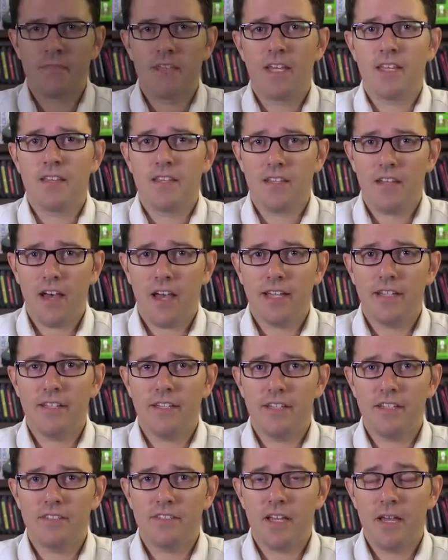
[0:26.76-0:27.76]
In the
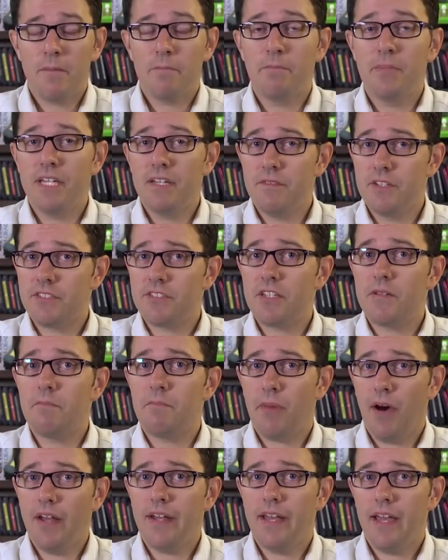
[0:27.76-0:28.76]
90s, Beavis and
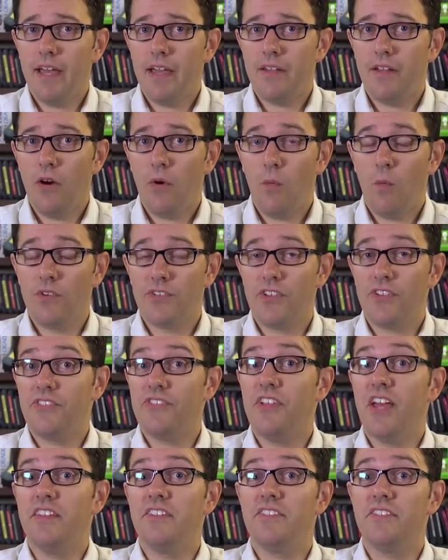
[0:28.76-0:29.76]
Butthead was a
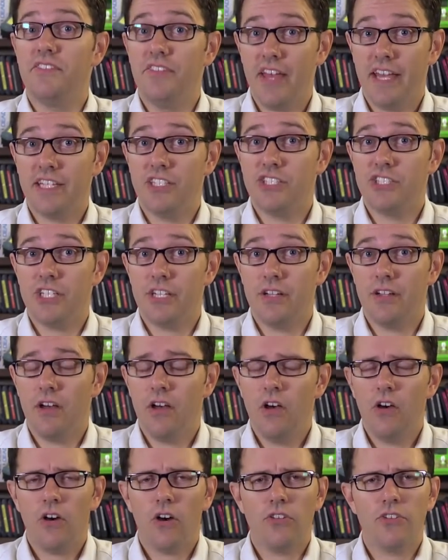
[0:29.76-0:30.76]
sensation.
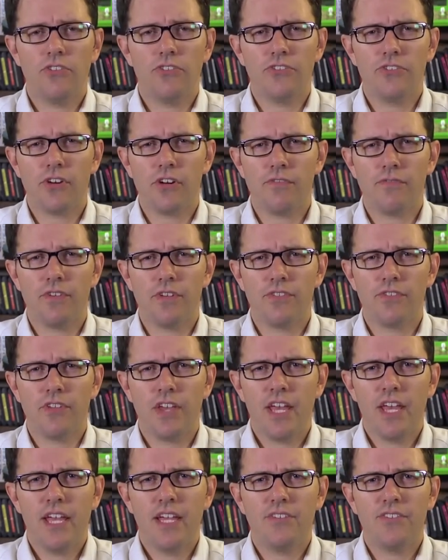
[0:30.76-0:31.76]
On the surface,
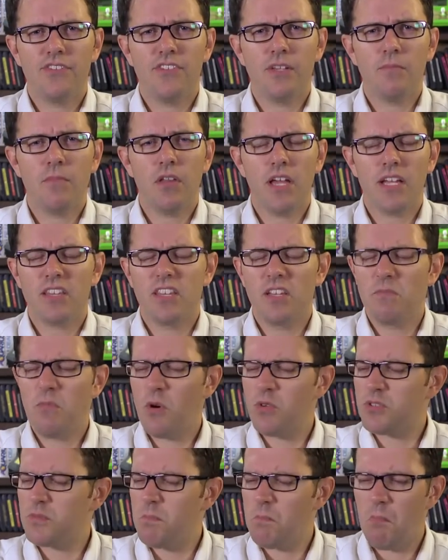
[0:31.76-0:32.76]
it seemed like the
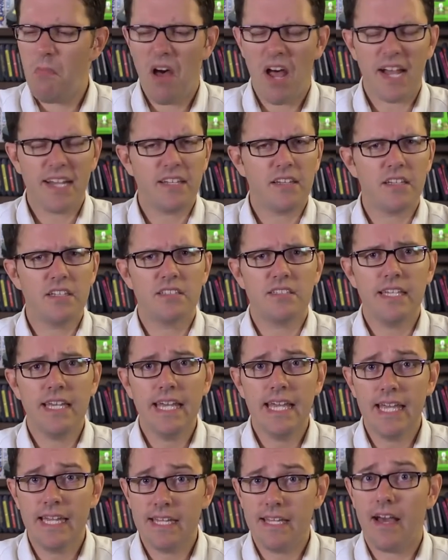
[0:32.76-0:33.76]
most mindless,
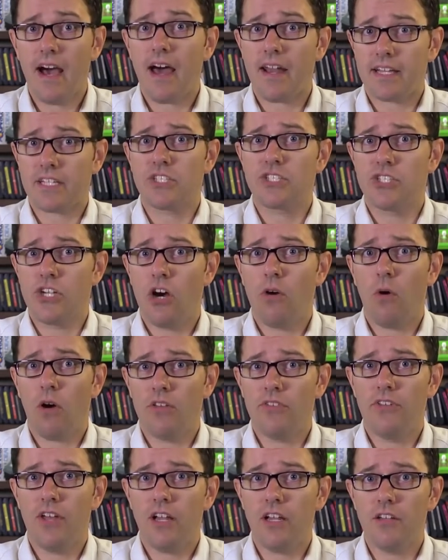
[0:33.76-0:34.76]
idiotic show
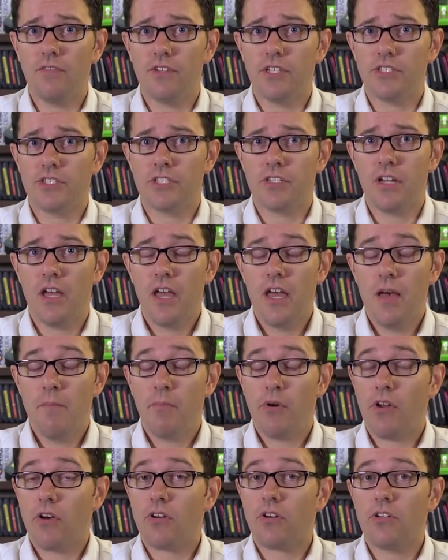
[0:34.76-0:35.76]
on television,
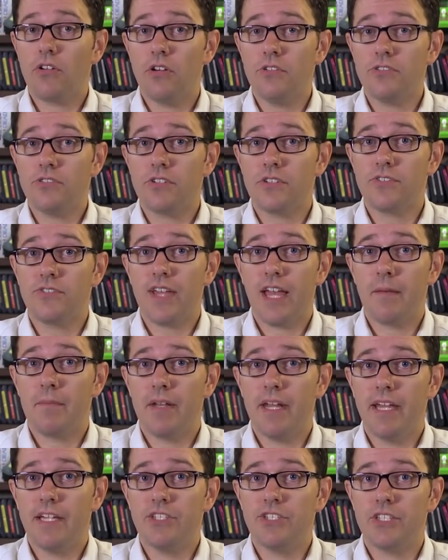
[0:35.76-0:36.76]
but on closer
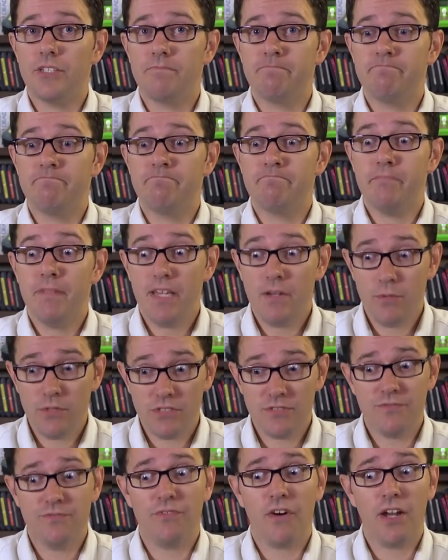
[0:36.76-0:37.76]
examination, it
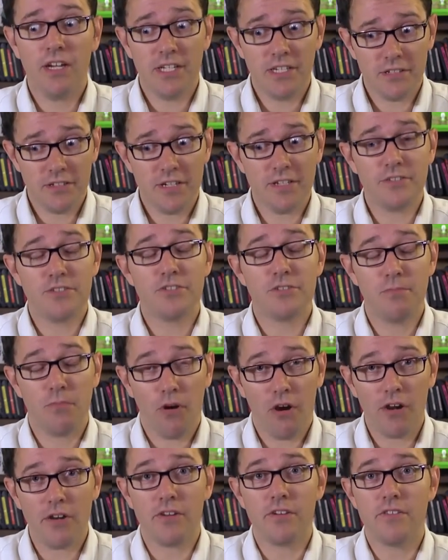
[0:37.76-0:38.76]
was funnier and
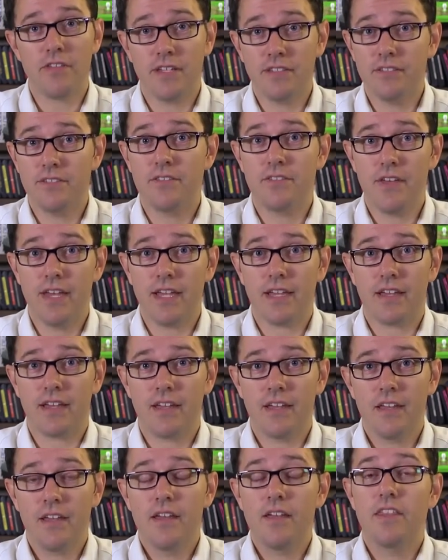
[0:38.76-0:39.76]
smarter than you'd think.
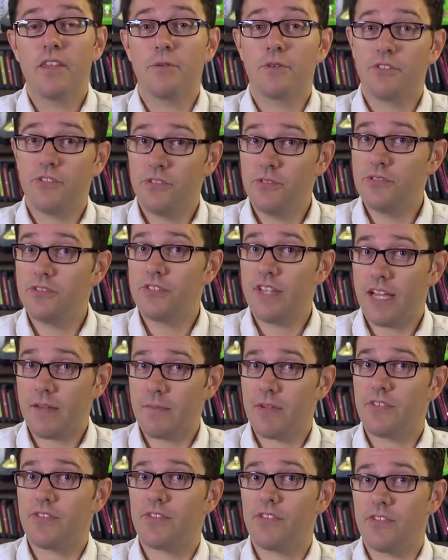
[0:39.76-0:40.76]
There were two
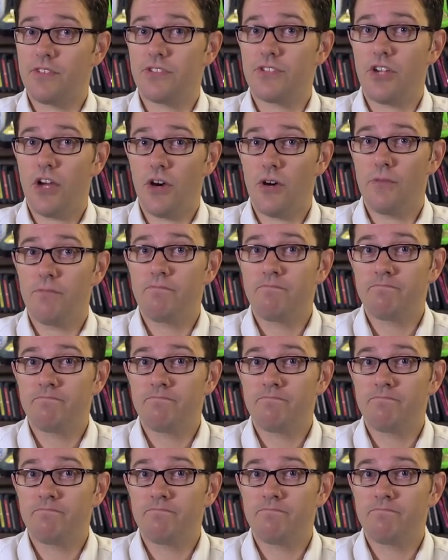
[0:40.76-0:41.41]
segments to the show.